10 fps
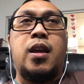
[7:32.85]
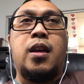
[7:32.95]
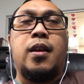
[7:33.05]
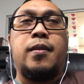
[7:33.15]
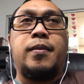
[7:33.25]

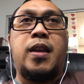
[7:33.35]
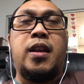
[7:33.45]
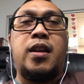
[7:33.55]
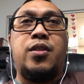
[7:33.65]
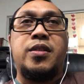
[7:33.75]
uh,
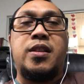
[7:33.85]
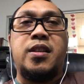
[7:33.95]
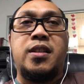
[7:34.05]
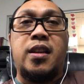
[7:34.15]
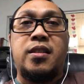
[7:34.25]
getting your
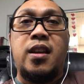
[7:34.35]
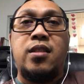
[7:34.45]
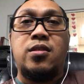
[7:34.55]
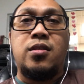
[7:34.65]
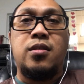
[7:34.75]

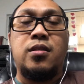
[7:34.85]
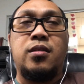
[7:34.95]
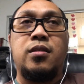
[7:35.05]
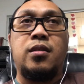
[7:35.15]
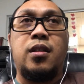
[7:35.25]
CCSH,
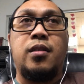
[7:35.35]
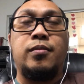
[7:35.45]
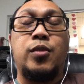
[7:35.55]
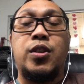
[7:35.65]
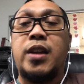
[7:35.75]
uh,
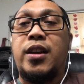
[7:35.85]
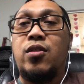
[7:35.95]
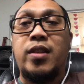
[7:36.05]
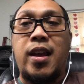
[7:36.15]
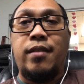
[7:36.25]
which I
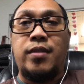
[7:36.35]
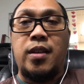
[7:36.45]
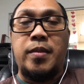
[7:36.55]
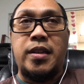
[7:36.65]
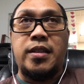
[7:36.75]
don't have
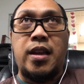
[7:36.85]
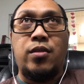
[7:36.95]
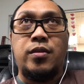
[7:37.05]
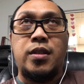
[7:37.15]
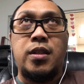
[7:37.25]
yet because I
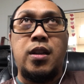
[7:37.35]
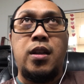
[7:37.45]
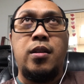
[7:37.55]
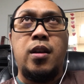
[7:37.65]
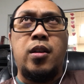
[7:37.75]
don't
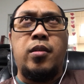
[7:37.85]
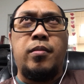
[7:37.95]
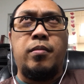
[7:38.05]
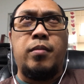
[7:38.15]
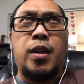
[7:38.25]
see
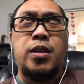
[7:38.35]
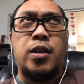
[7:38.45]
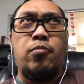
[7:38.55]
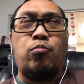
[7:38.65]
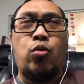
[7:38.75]
much
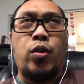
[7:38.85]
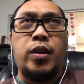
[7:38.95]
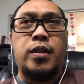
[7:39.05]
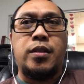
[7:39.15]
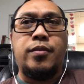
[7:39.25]

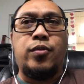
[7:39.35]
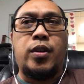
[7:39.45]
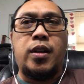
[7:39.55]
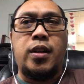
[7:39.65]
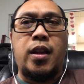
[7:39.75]
importance
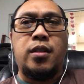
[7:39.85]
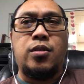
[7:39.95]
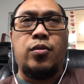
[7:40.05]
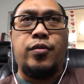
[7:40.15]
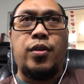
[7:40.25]
for it yet
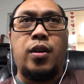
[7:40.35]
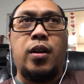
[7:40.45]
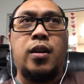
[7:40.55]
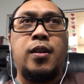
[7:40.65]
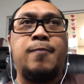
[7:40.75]
so
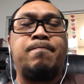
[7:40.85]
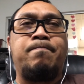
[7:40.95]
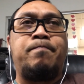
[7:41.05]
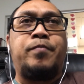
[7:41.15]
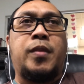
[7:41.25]
far.
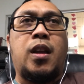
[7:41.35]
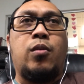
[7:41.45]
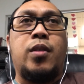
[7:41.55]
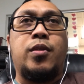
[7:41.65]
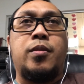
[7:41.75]

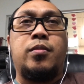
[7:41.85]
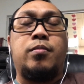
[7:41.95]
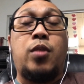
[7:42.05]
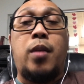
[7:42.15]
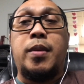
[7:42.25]
However,
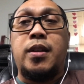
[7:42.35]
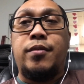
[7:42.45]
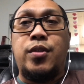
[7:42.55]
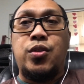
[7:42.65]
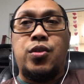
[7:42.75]
probably in the
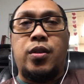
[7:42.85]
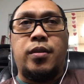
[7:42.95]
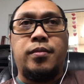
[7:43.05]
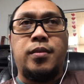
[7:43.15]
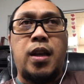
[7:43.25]
future,
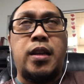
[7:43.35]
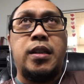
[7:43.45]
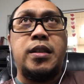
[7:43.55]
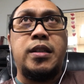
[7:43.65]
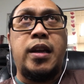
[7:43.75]
I
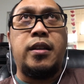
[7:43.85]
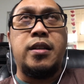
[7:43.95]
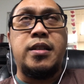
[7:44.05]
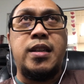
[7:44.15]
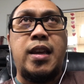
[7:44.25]
did take
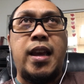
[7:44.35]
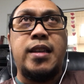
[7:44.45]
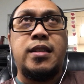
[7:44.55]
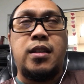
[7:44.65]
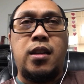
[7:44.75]
the CSE,
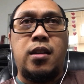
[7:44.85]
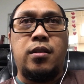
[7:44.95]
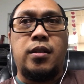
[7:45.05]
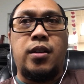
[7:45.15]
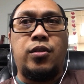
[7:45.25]

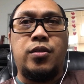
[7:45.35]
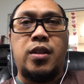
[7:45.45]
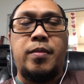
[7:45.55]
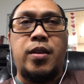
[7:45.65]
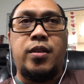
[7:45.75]
a clinical
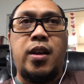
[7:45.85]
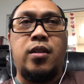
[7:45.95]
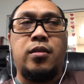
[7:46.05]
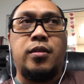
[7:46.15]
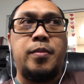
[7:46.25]
sleep
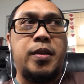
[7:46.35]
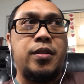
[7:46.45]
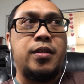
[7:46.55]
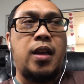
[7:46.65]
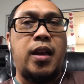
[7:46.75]
educator,
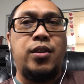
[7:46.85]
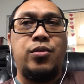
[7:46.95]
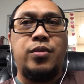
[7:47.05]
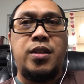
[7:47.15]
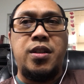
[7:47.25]
because I
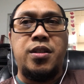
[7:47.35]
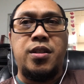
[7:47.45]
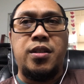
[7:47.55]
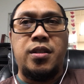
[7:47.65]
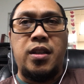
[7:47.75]
do
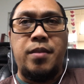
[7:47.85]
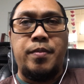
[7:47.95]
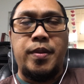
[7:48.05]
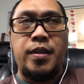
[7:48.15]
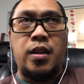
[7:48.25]
teach sleep